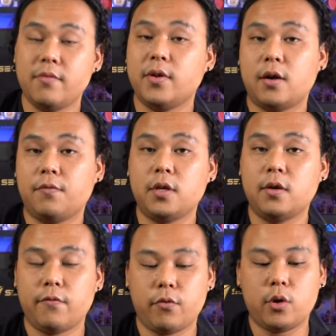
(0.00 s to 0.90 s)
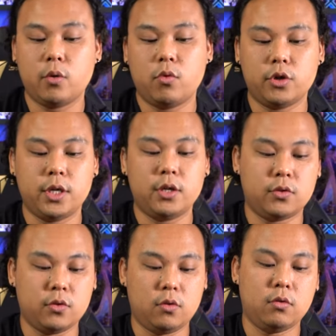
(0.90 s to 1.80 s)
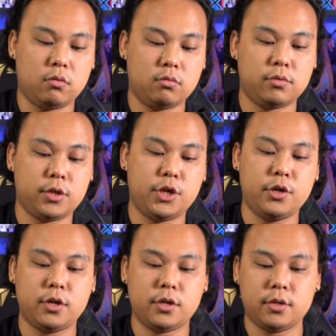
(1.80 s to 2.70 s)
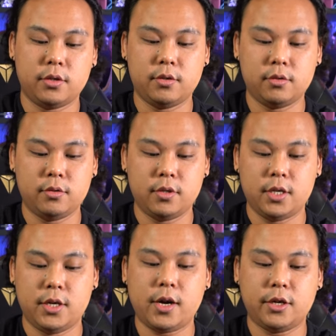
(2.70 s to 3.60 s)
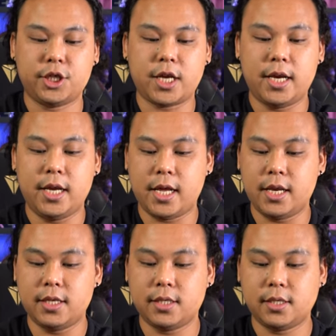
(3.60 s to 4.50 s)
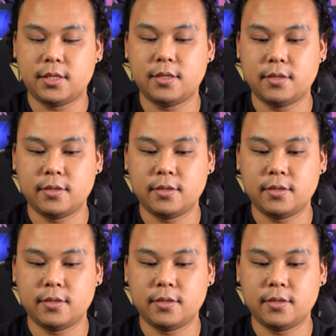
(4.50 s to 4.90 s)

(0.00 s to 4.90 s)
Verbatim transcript: even after frequent washing. So good. Look how shiny that is.